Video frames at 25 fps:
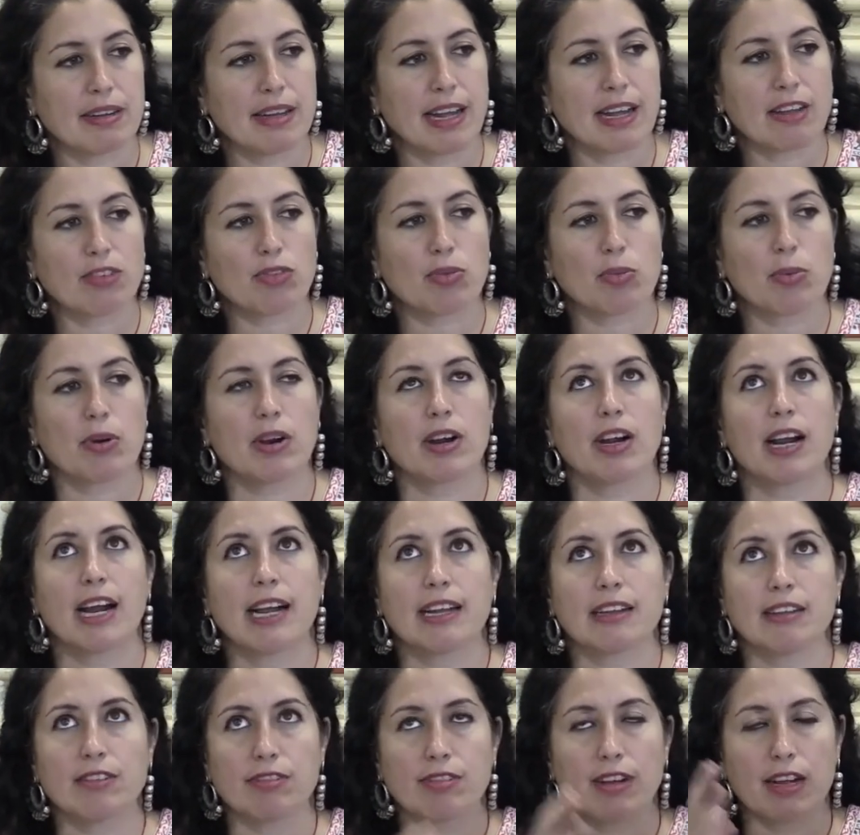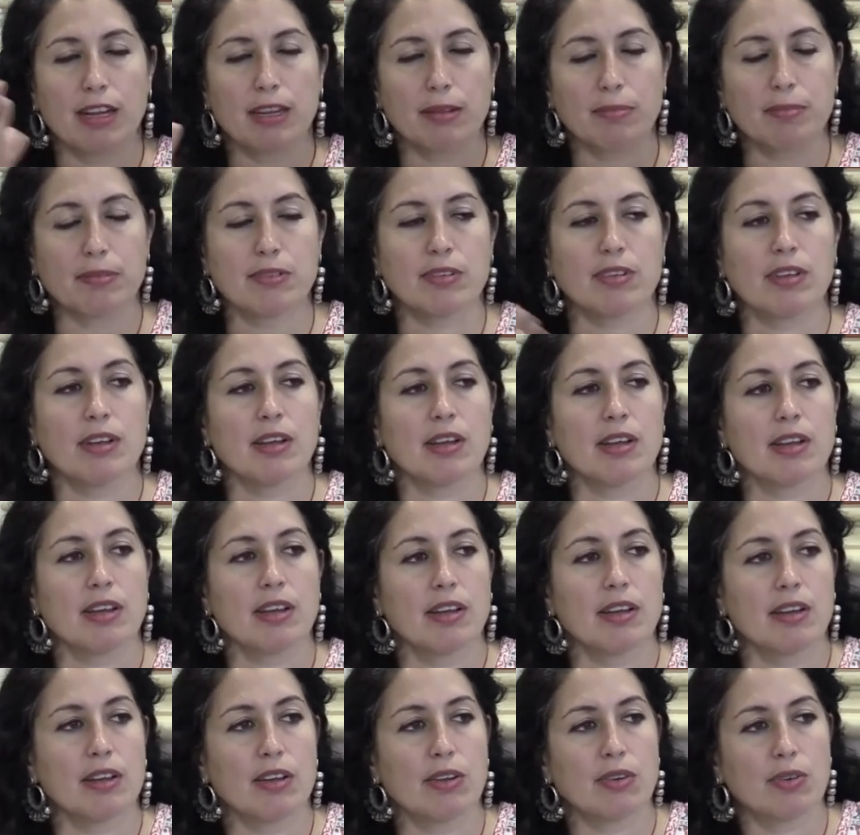That's where I developed,
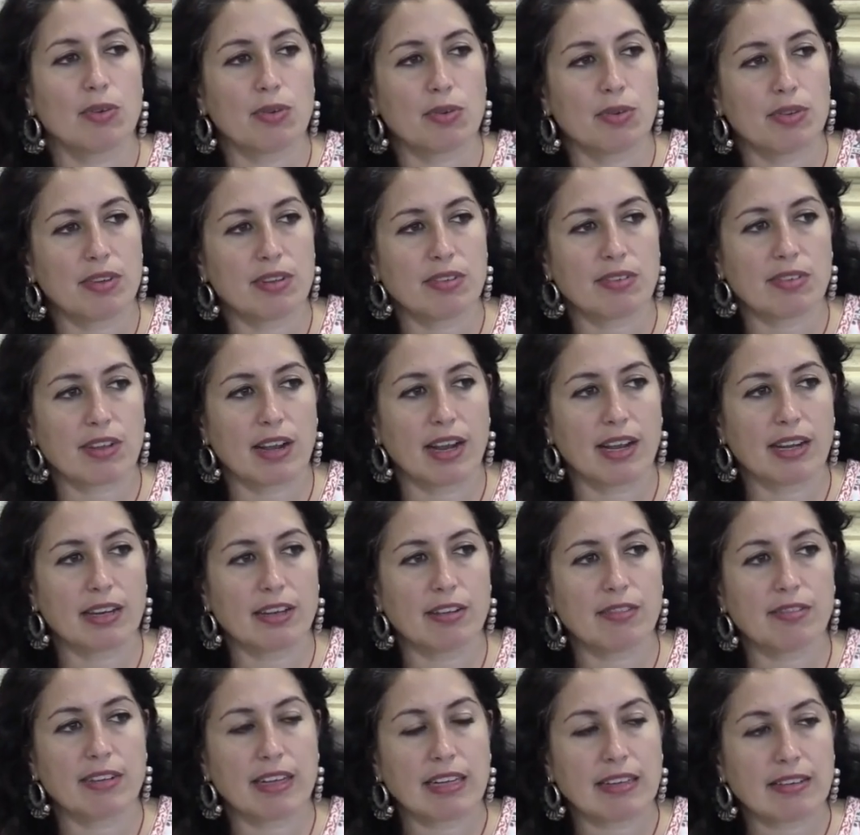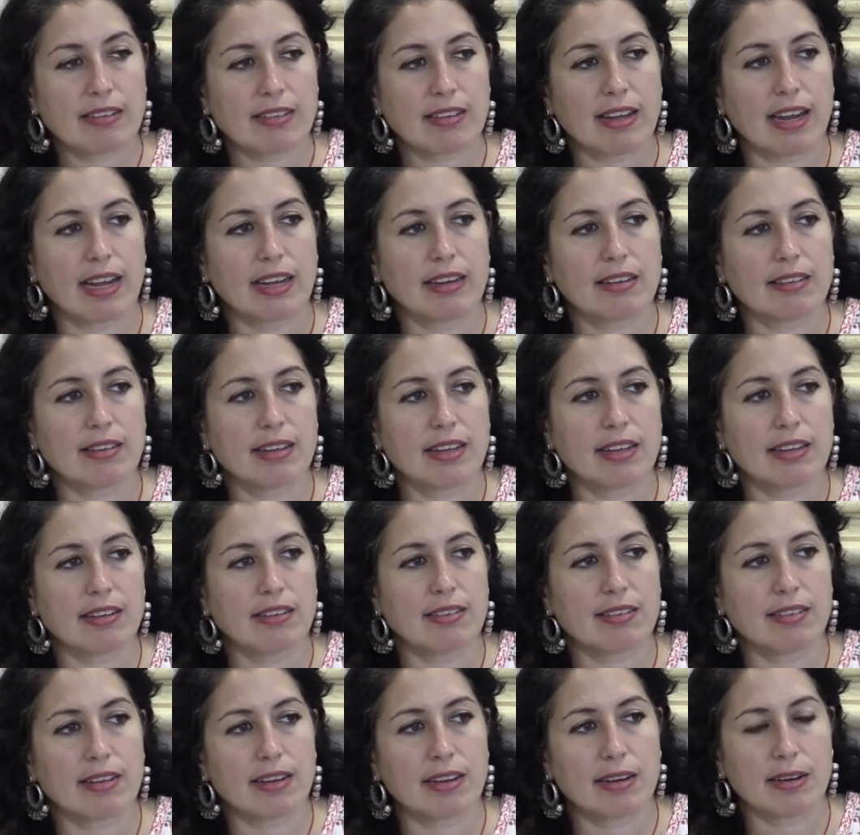you know, this kind of insight that
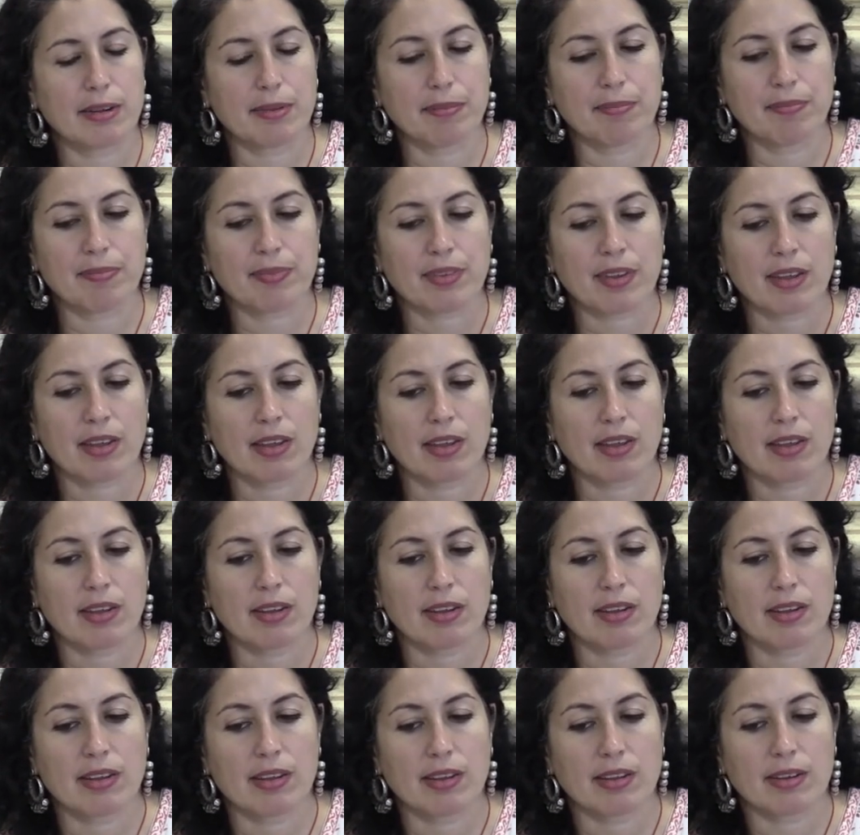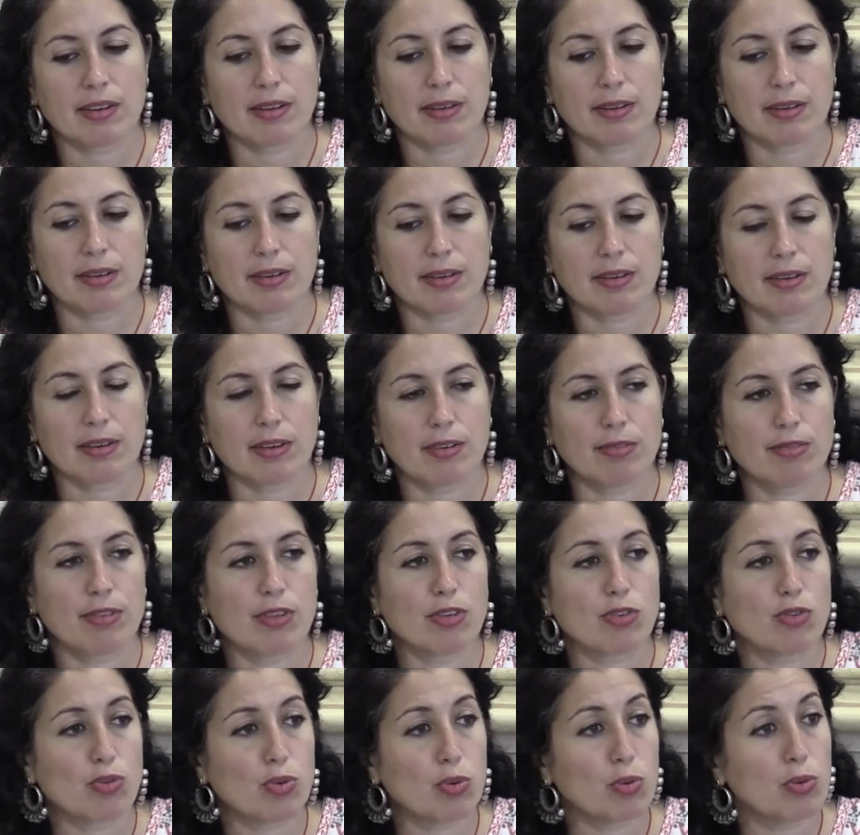um, uh, of
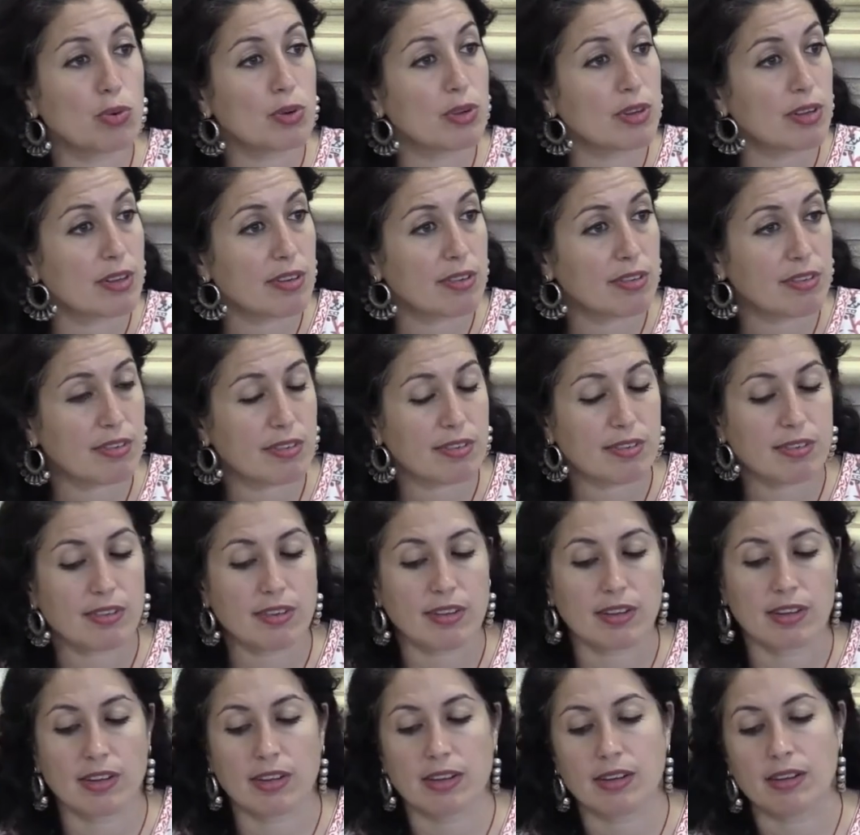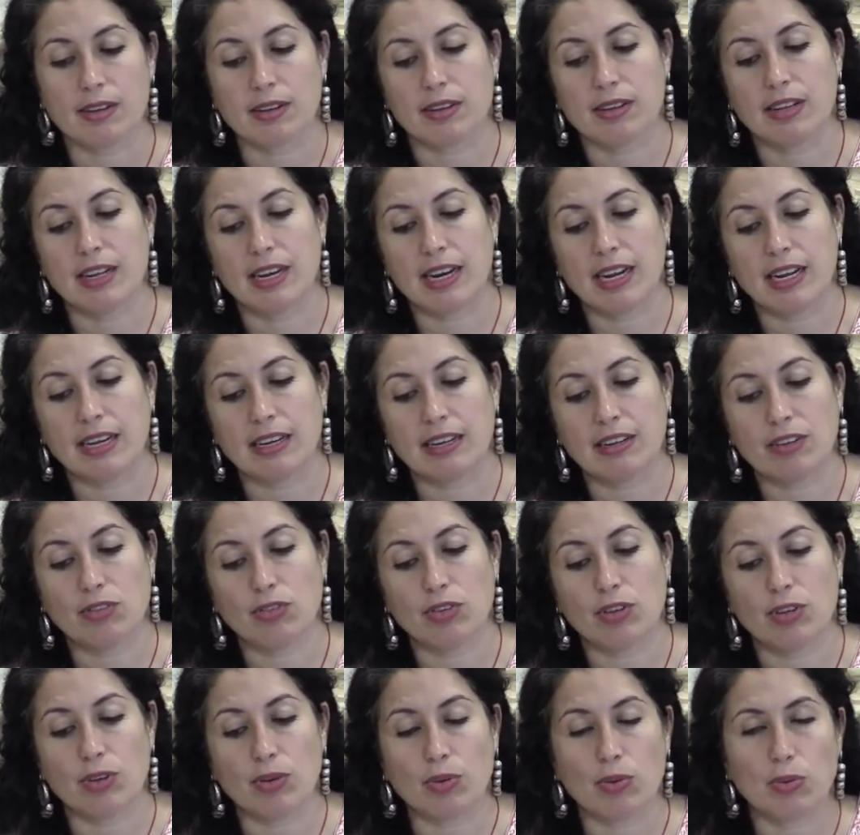the tools uh, that I need
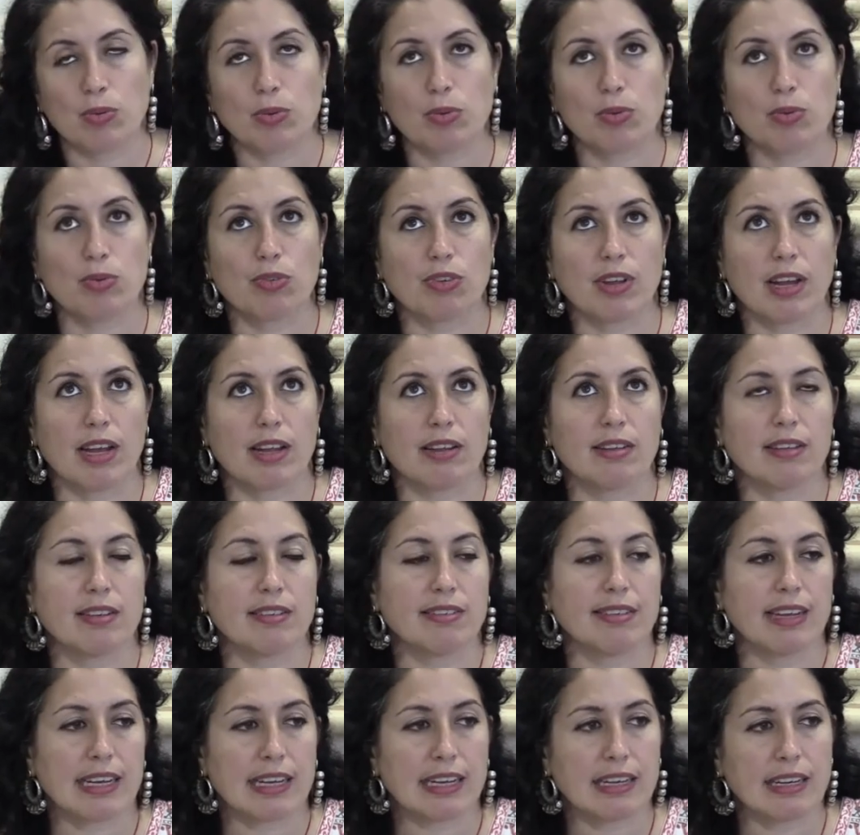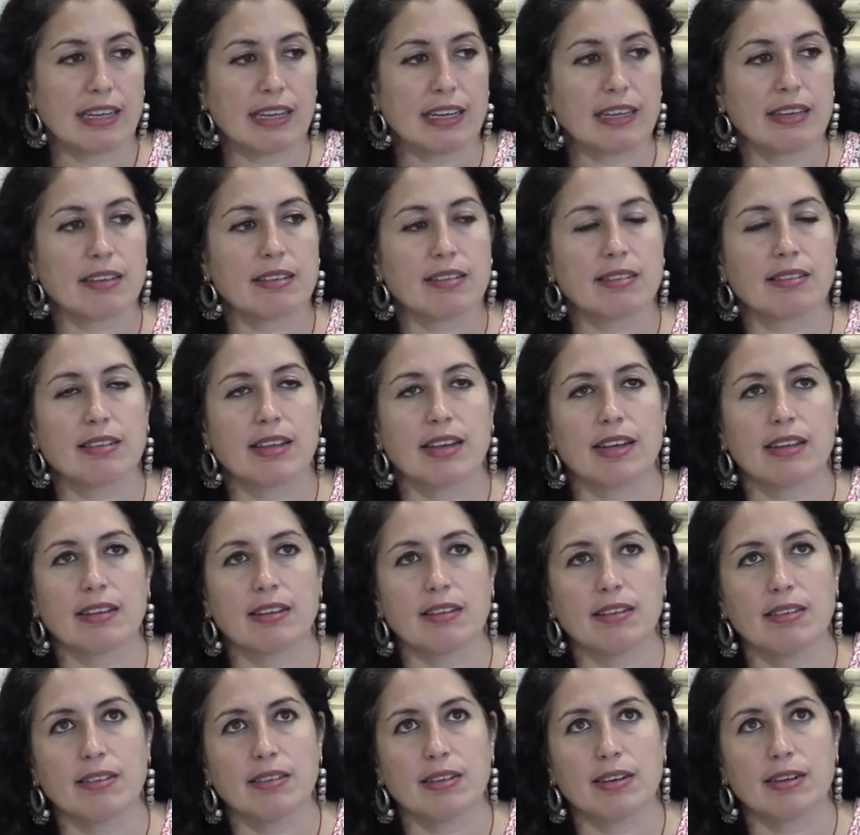to use and the techniques
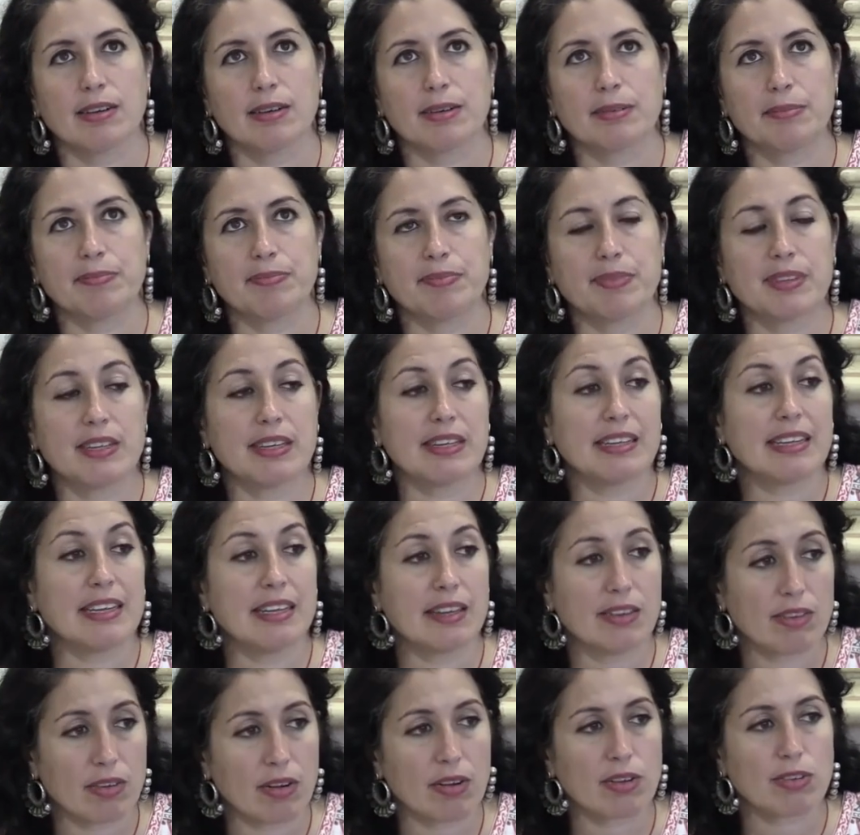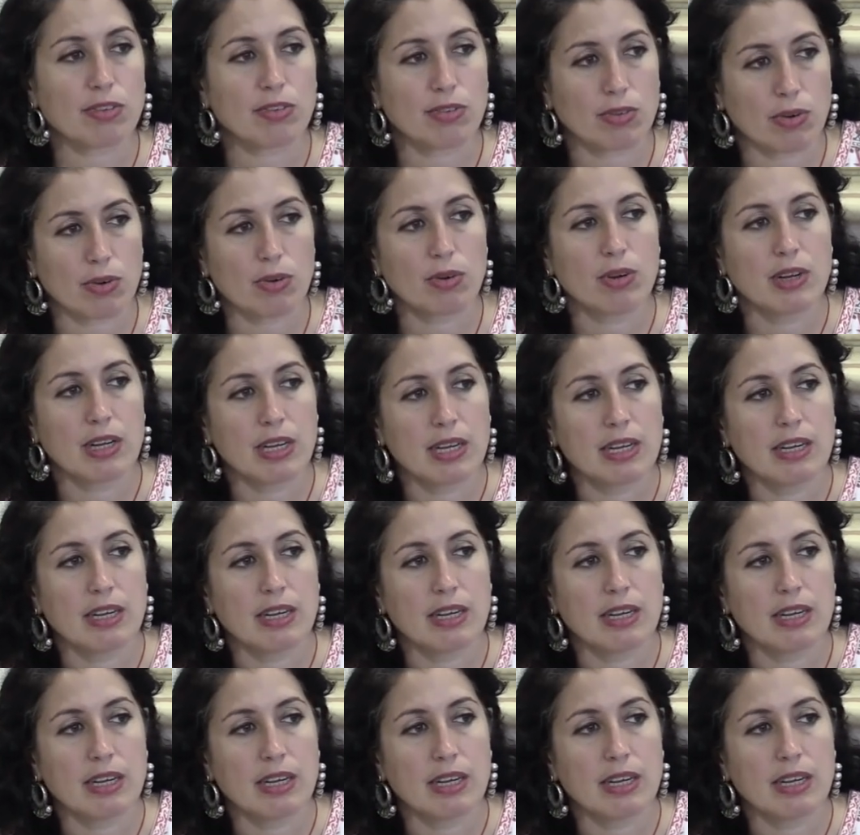and um, the need also.